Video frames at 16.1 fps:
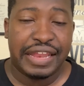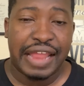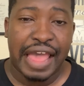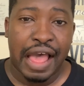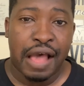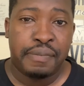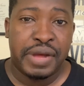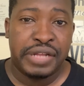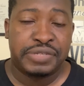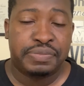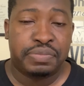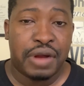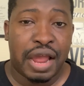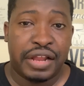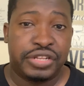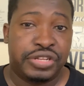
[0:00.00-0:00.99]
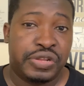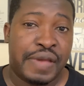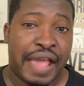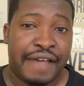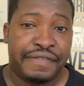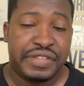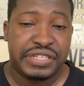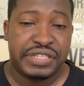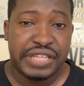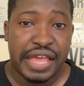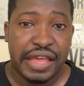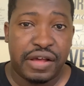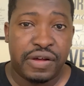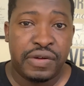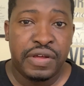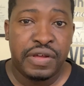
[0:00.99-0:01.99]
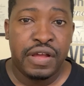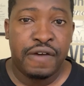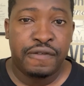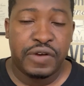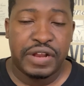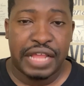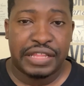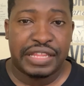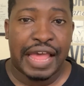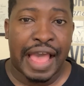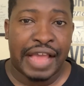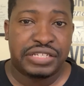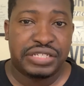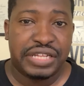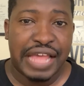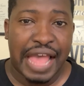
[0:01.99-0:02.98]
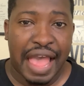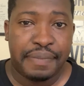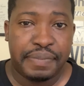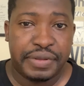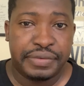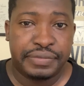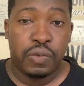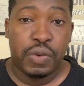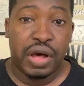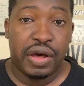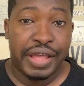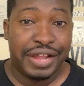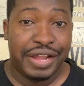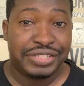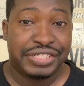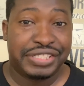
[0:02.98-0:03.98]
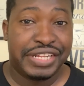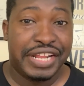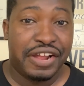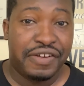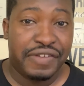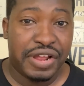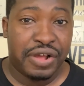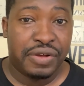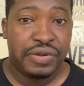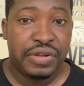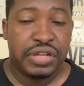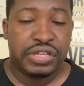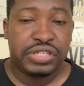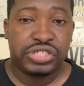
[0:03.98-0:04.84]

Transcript: and how much product do you have to sell for that to actually happen? Well, here's a scenario.